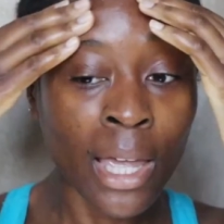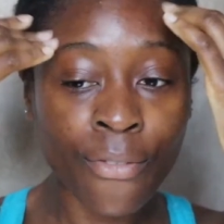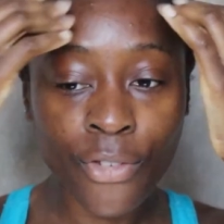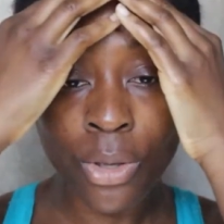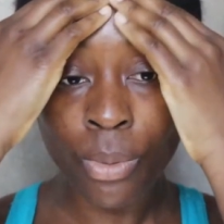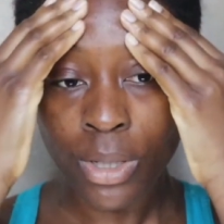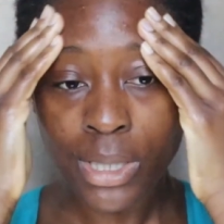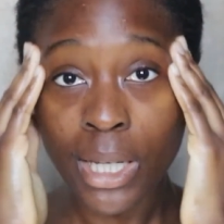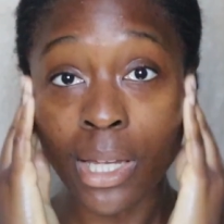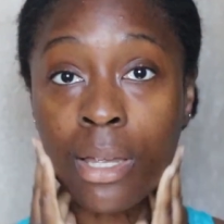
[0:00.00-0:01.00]
If you are
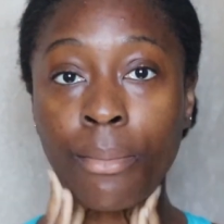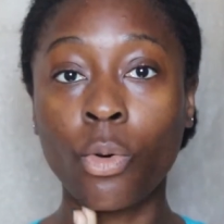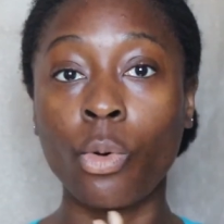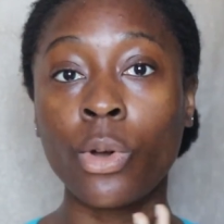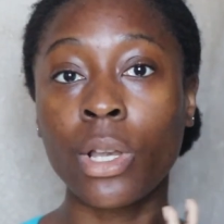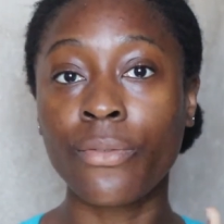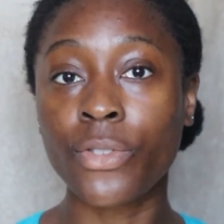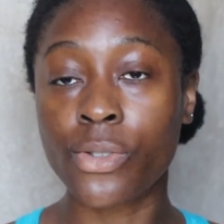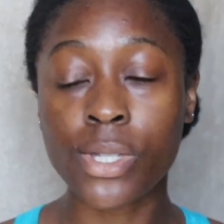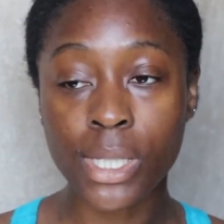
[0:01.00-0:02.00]
team oil
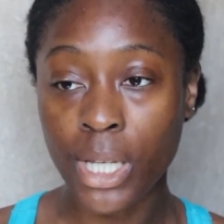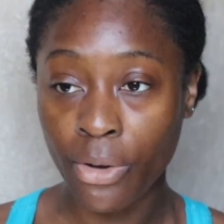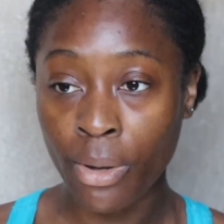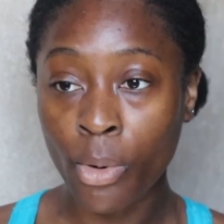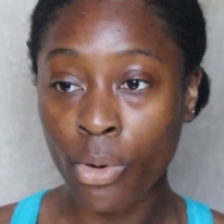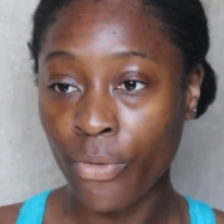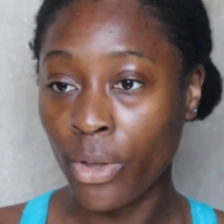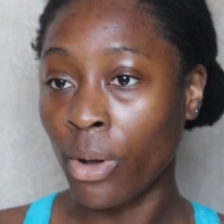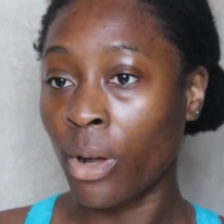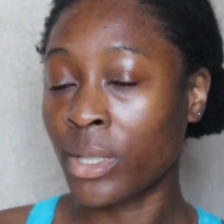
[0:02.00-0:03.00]
infused serum, or if
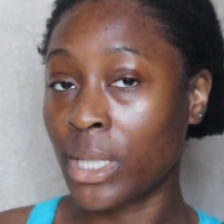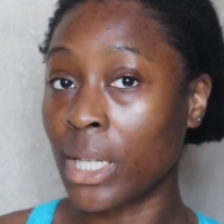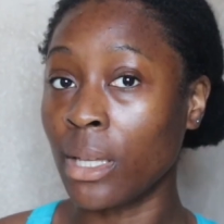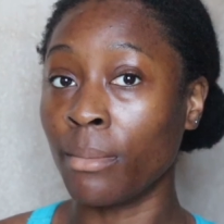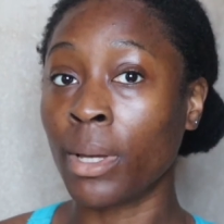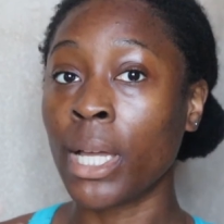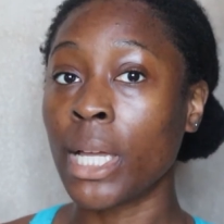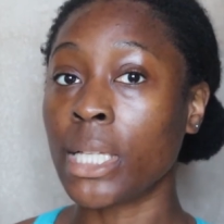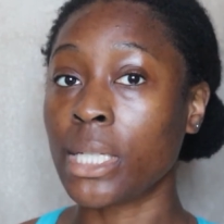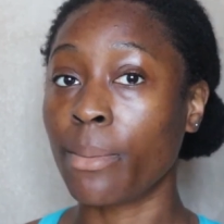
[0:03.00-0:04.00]
you are team
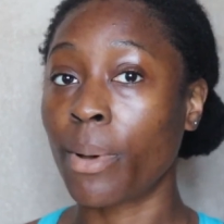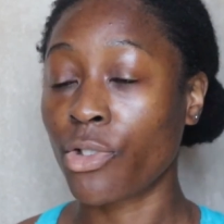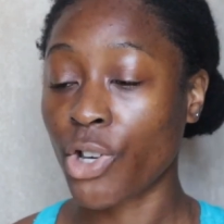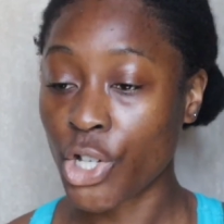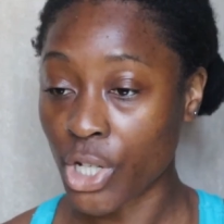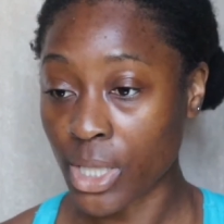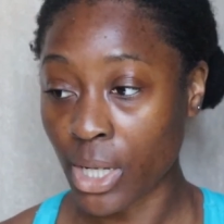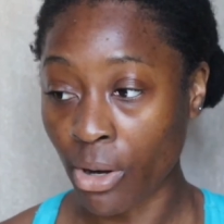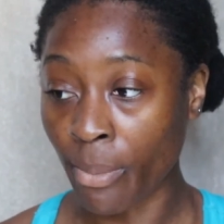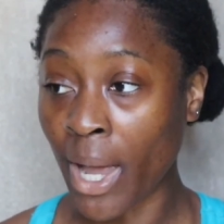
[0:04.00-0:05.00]
Deep Hydration
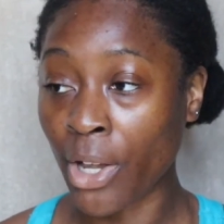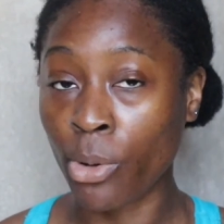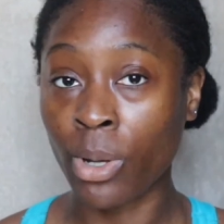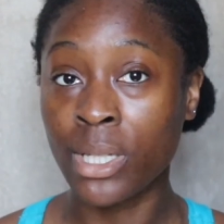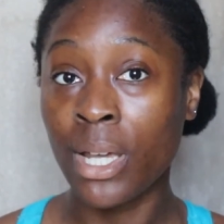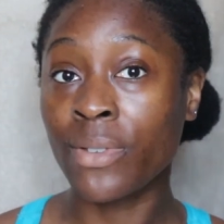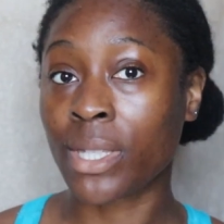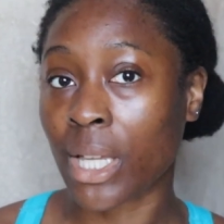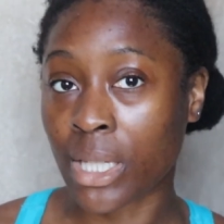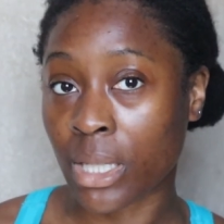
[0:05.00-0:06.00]
Serum and you are
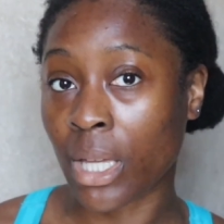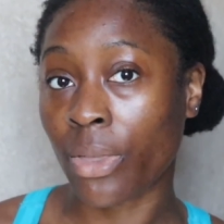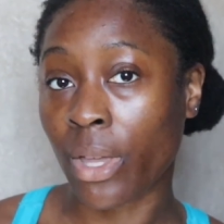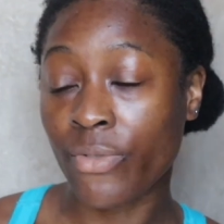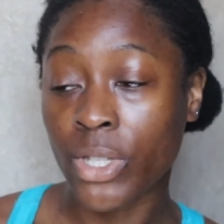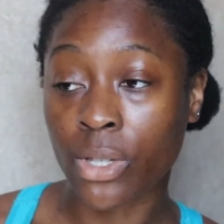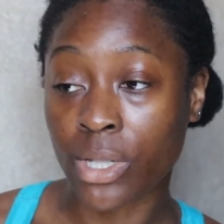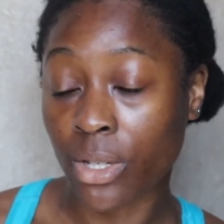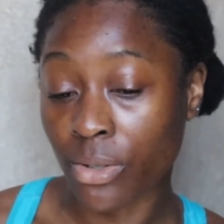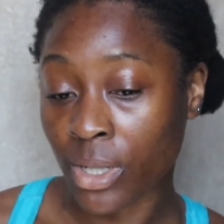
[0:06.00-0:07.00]
devastated that they have
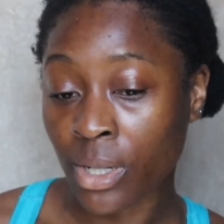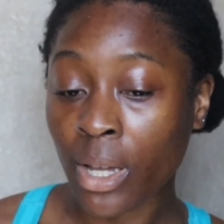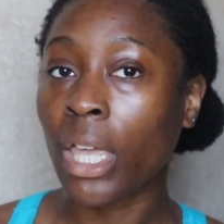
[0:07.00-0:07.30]
discontinued it.